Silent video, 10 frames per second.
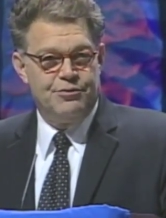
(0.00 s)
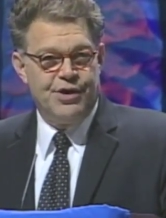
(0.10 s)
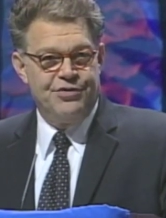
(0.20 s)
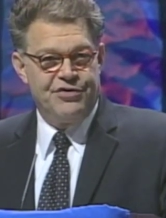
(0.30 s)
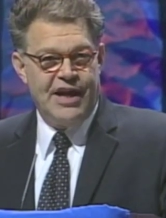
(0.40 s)

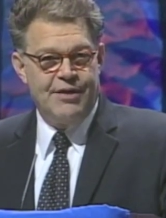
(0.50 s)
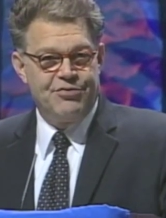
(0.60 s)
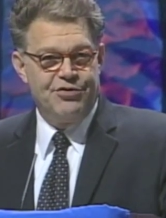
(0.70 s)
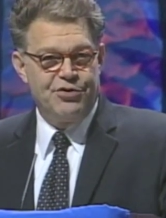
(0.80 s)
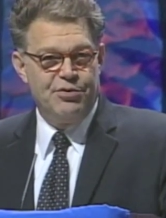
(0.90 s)
runs the
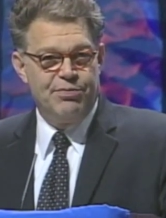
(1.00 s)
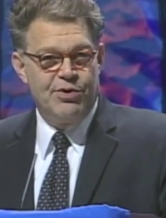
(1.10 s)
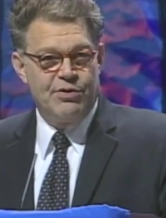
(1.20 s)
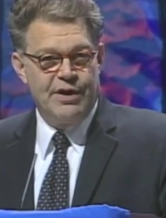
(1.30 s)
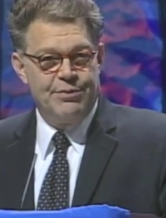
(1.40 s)
after-school
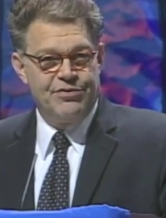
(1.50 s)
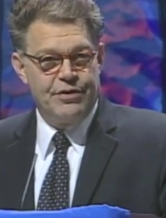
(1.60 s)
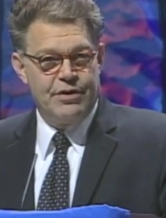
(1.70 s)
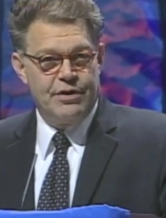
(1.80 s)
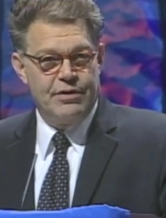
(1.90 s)
programs
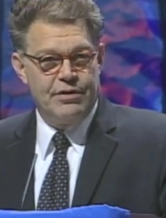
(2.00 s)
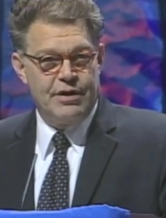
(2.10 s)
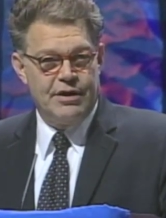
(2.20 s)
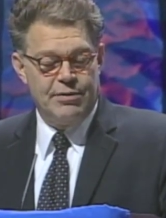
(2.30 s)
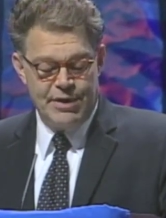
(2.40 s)
at an
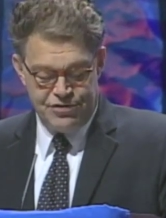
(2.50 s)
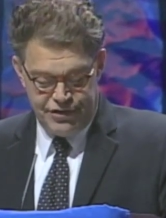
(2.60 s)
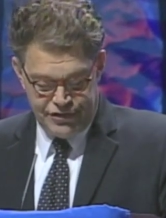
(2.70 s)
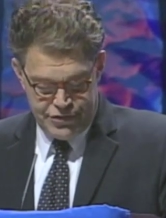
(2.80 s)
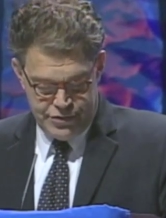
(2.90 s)

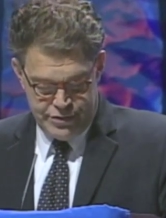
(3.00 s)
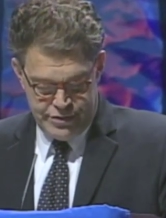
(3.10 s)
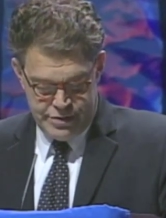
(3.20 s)
elementary school.